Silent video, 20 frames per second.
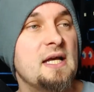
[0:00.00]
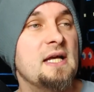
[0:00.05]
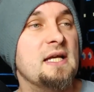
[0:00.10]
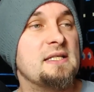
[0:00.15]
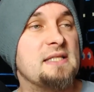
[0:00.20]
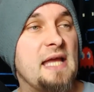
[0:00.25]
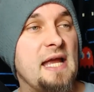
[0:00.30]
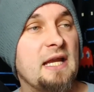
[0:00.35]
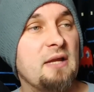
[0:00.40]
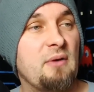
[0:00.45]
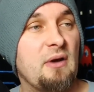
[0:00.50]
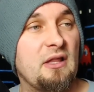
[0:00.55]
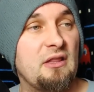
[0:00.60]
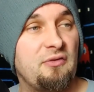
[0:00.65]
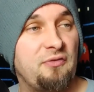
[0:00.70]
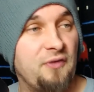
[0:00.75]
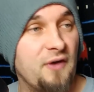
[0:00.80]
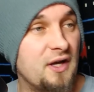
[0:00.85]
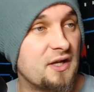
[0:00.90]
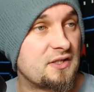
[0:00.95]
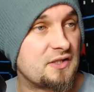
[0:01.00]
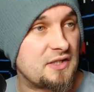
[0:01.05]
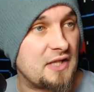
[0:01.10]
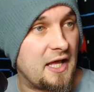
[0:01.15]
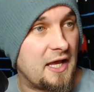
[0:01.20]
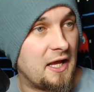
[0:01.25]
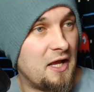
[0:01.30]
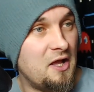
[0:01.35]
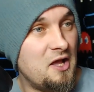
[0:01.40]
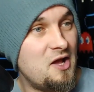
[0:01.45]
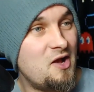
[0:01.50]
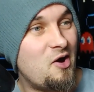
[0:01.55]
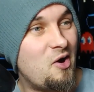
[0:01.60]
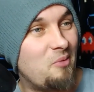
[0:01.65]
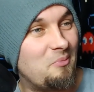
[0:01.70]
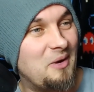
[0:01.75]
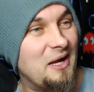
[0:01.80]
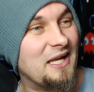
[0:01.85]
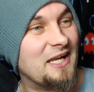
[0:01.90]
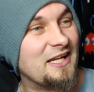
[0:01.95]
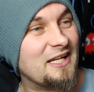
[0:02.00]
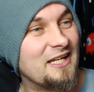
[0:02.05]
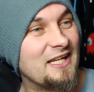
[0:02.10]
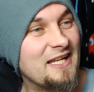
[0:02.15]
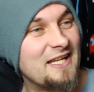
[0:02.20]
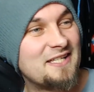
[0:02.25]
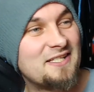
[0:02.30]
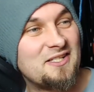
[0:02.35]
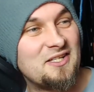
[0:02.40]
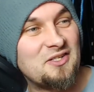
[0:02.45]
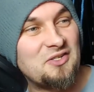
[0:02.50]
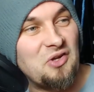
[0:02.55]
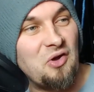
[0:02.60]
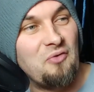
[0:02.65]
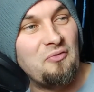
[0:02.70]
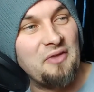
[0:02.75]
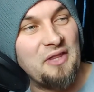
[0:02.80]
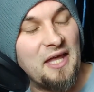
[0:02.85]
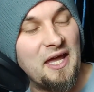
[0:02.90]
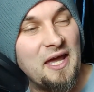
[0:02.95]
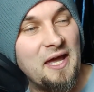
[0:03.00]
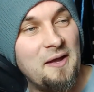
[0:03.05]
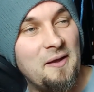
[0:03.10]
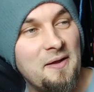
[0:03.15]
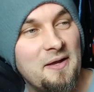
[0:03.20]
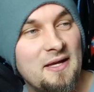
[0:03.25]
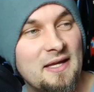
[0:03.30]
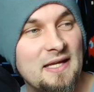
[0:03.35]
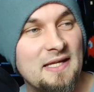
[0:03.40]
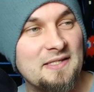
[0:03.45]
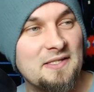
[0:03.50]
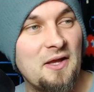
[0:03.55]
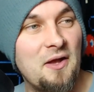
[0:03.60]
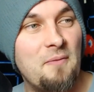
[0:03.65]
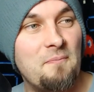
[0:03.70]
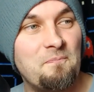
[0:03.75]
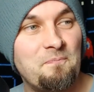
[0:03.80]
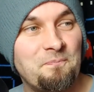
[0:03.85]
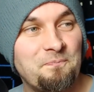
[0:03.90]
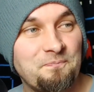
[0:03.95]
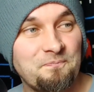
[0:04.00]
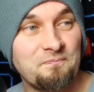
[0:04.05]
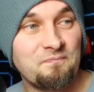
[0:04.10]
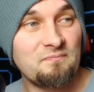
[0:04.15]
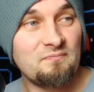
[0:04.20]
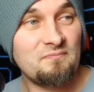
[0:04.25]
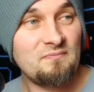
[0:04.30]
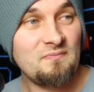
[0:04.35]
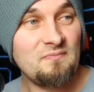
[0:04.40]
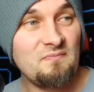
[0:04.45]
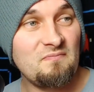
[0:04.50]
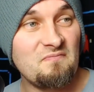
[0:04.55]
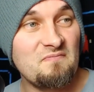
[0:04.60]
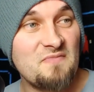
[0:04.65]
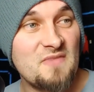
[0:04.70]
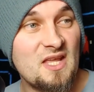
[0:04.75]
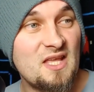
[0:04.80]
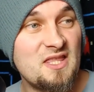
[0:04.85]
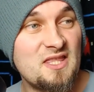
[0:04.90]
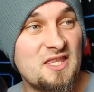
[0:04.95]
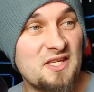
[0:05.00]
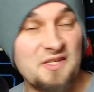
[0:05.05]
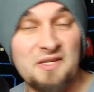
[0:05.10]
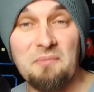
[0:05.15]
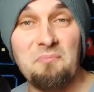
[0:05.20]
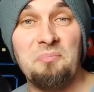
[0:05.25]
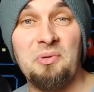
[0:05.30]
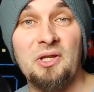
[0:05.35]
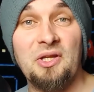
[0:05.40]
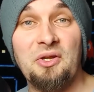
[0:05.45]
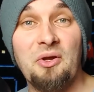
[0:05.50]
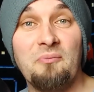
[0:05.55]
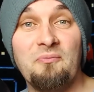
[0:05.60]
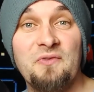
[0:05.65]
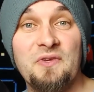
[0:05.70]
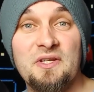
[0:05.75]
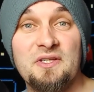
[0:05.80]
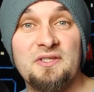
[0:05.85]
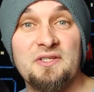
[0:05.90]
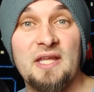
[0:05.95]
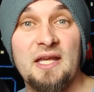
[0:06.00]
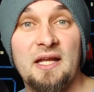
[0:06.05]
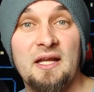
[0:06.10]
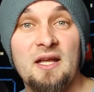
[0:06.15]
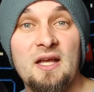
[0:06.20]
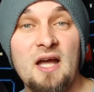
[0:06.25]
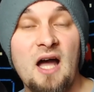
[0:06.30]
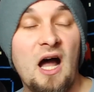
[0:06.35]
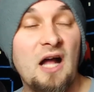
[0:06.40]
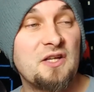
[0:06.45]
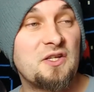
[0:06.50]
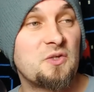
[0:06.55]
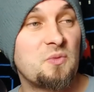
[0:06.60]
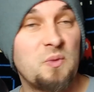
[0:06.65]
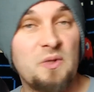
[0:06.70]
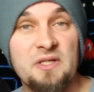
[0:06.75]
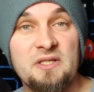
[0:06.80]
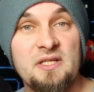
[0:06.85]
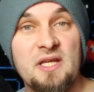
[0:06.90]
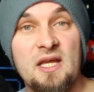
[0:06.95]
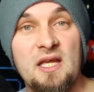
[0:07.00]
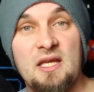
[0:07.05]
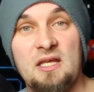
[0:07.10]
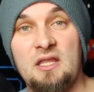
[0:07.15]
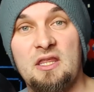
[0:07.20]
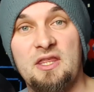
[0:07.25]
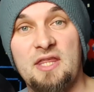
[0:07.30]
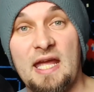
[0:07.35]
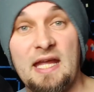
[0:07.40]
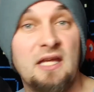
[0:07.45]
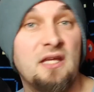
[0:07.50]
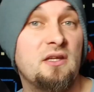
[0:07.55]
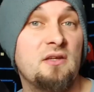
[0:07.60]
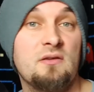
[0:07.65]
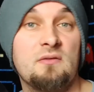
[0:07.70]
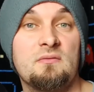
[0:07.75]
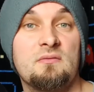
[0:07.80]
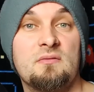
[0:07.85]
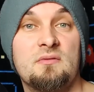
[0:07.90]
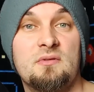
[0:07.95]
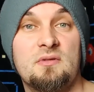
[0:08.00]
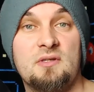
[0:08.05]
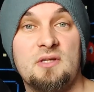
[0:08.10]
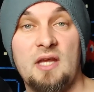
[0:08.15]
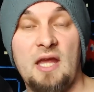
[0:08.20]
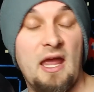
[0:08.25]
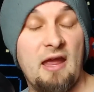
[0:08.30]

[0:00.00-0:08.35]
So anyway, the first thing on my little list that's over there is um the simple and obvious thing. I just want to say thank you to